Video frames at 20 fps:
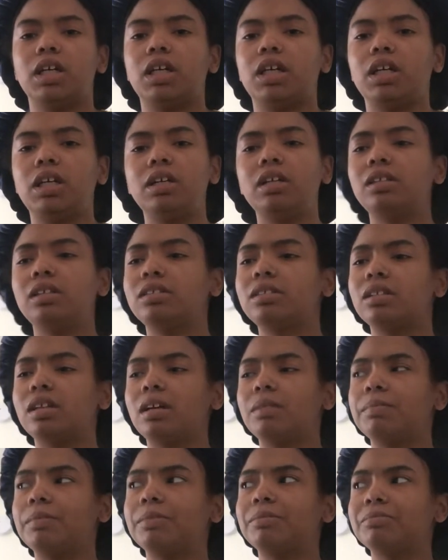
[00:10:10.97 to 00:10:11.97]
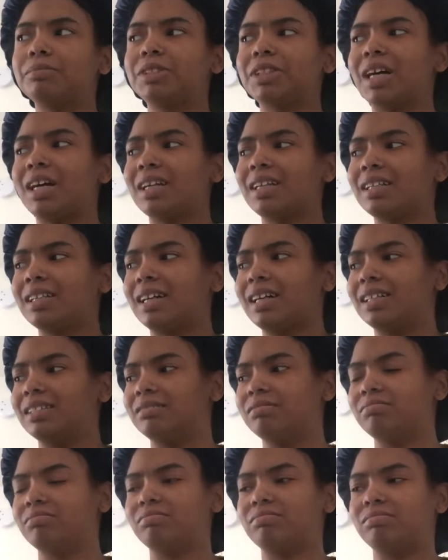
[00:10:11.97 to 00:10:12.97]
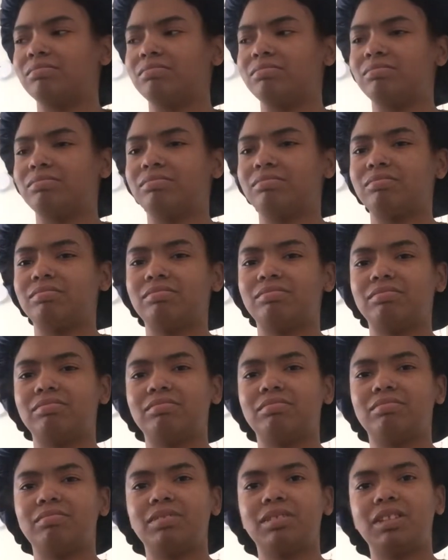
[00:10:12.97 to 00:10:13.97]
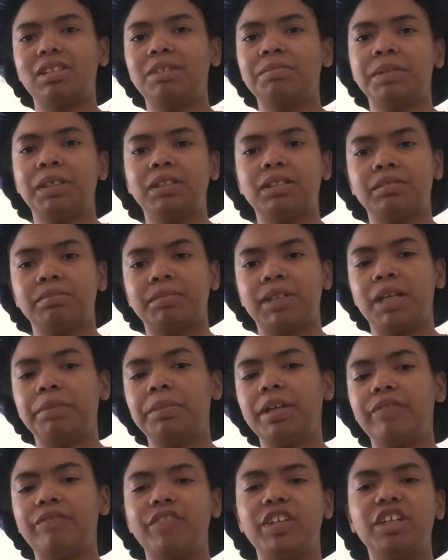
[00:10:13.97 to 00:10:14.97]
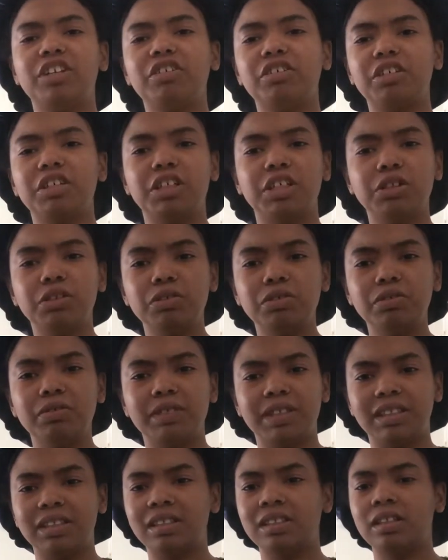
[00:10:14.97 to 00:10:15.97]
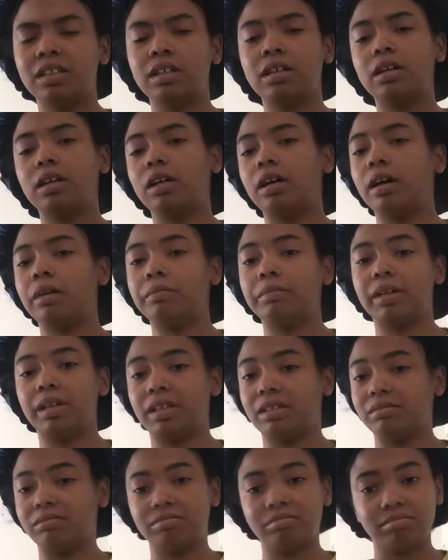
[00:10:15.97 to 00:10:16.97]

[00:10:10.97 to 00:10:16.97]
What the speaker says: he just kept on trying to like talking about some let me finger you, and I'm like,